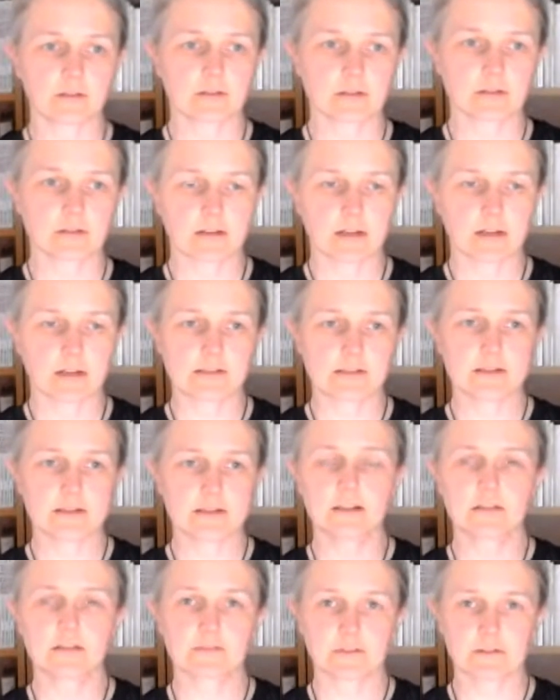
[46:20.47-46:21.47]
is
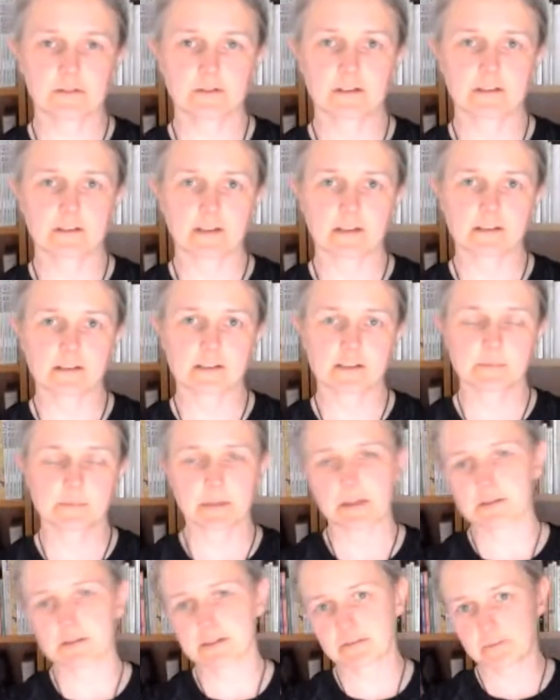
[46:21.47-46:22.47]
needed for unit tests,
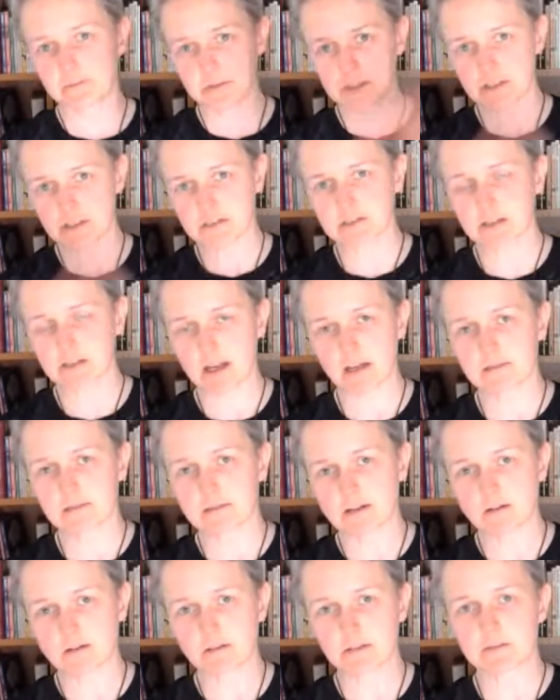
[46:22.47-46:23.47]
because if we just had the
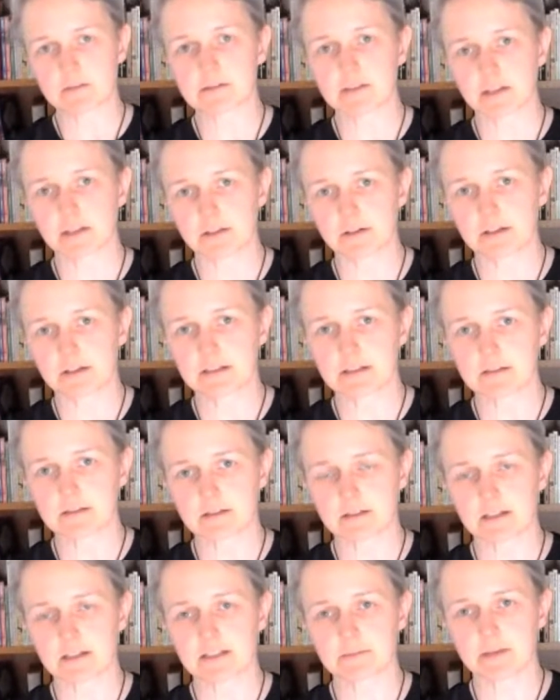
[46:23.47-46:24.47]
role-level security in the
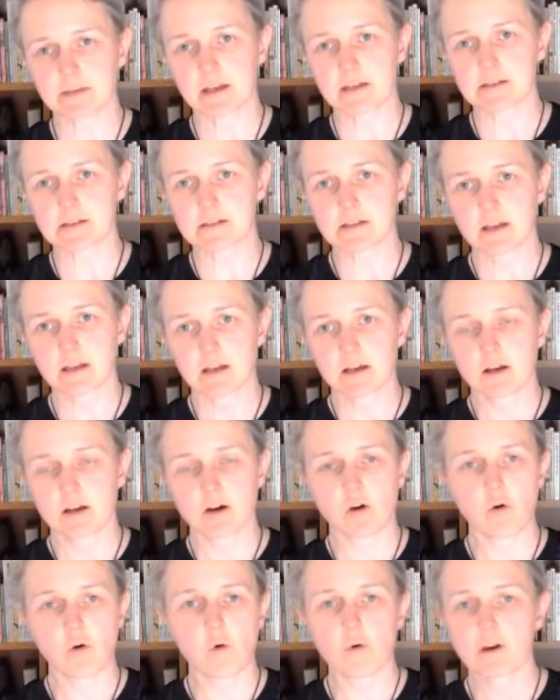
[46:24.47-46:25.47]
database,
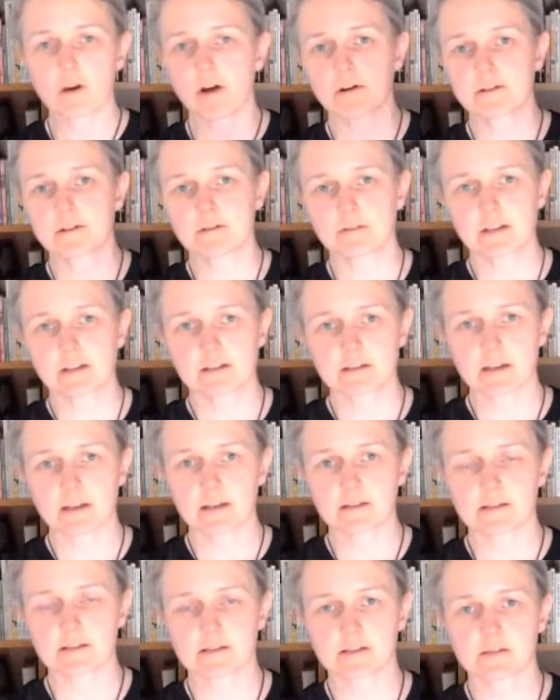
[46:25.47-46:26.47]
all our unit
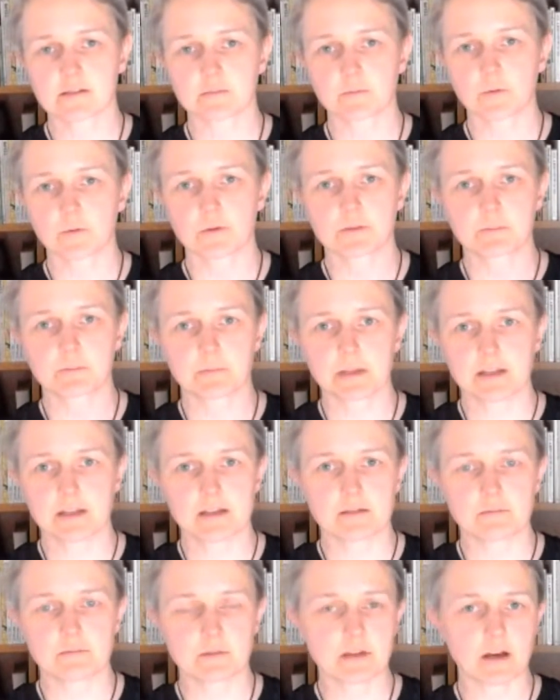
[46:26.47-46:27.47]
tests would be
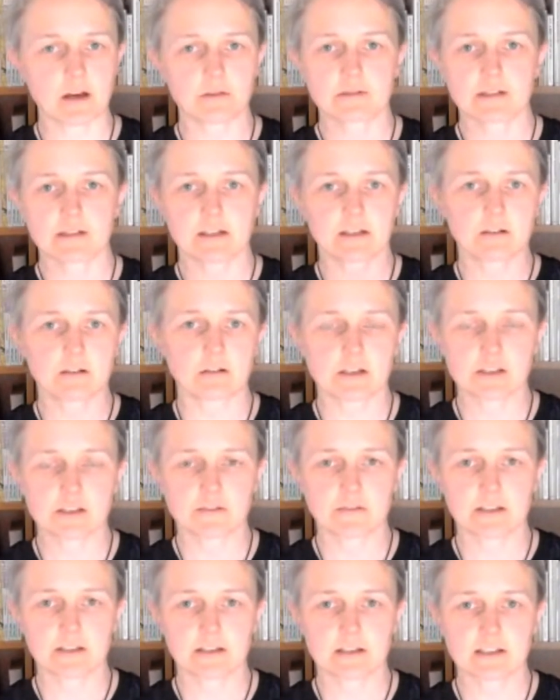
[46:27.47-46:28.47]
without any knowledge of
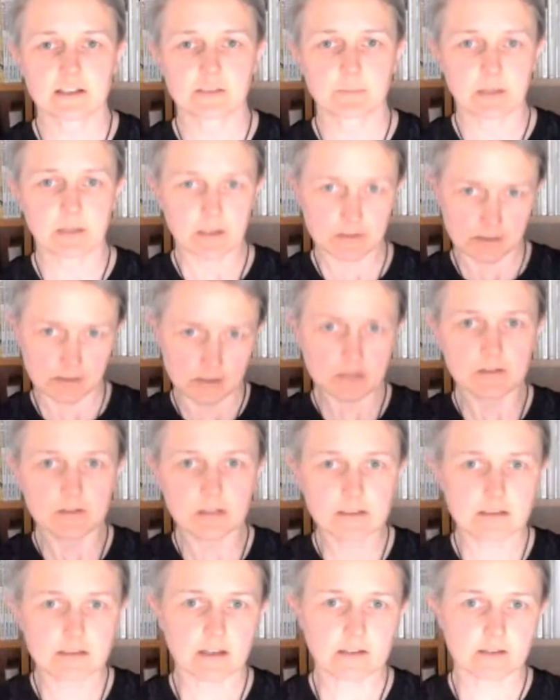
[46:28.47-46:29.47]
tenants, because the unit
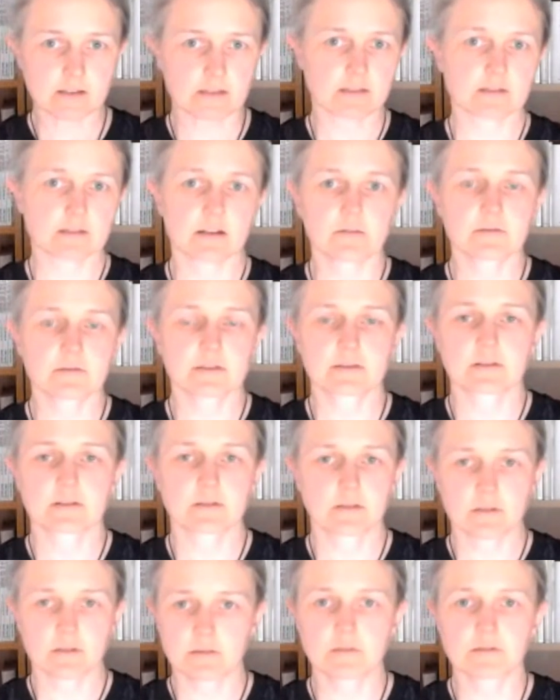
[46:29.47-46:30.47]
tests don't
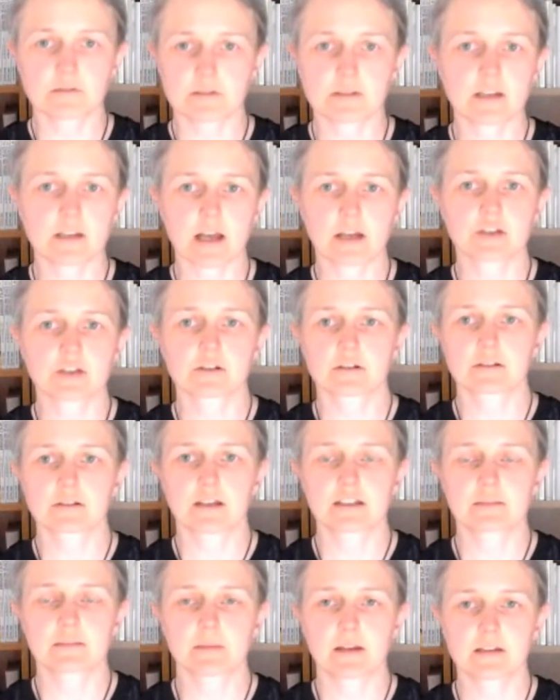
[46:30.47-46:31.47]
use the actual
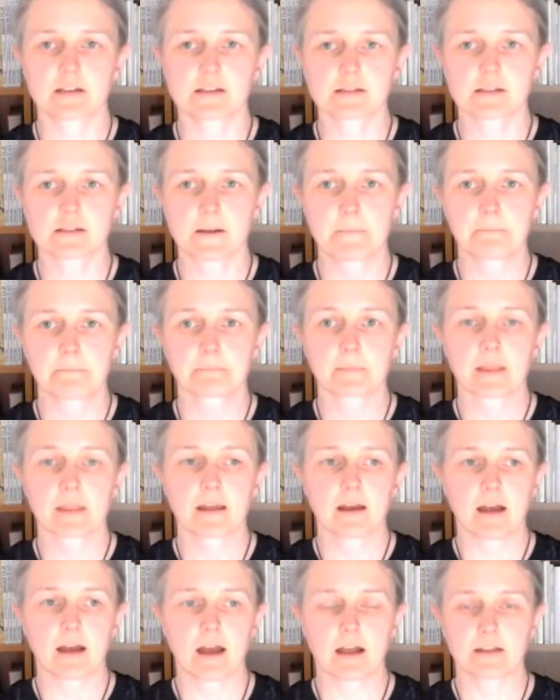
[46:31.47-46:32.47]
database.
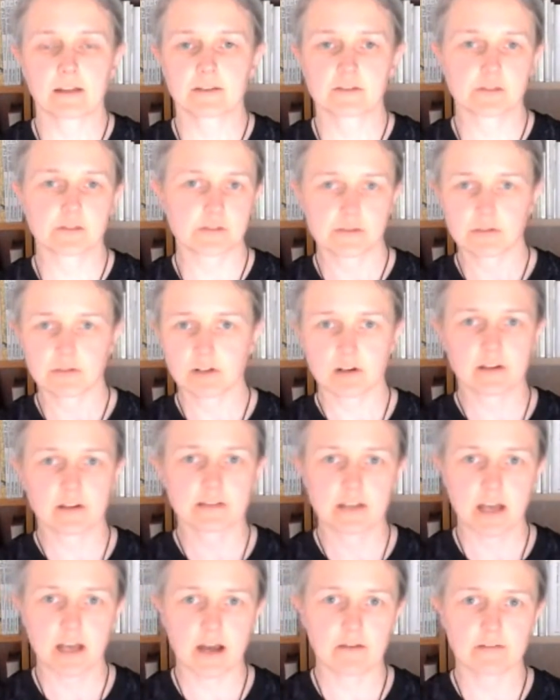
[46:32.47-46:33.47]
And you can't
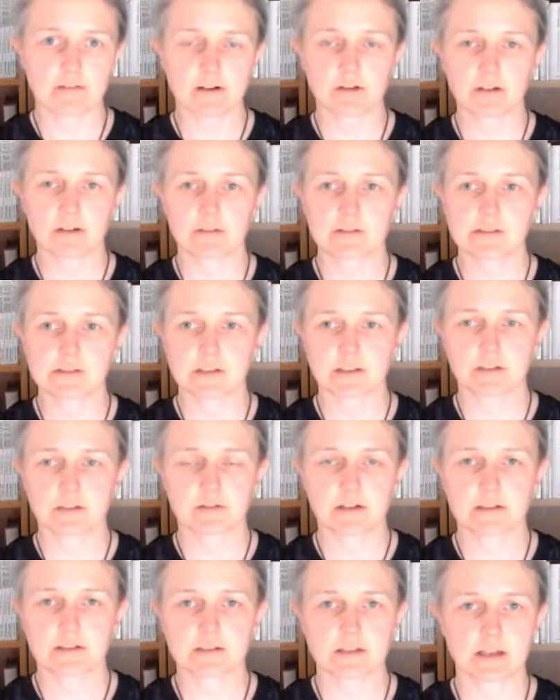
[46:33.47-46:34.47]
have role-level
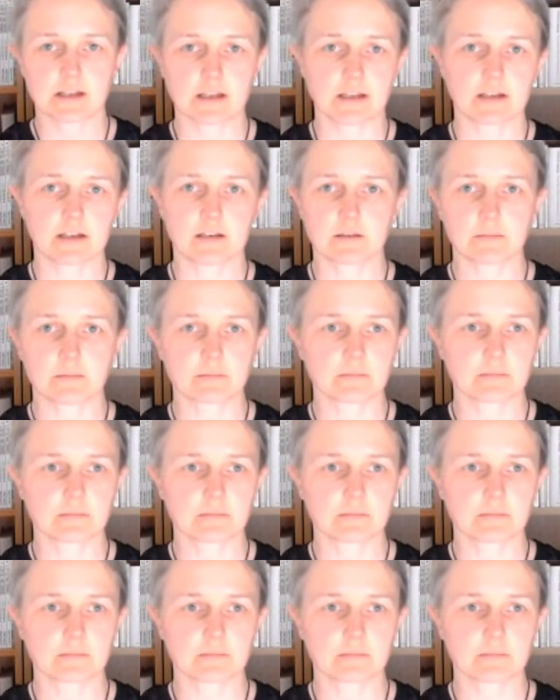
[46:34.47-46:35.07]
security in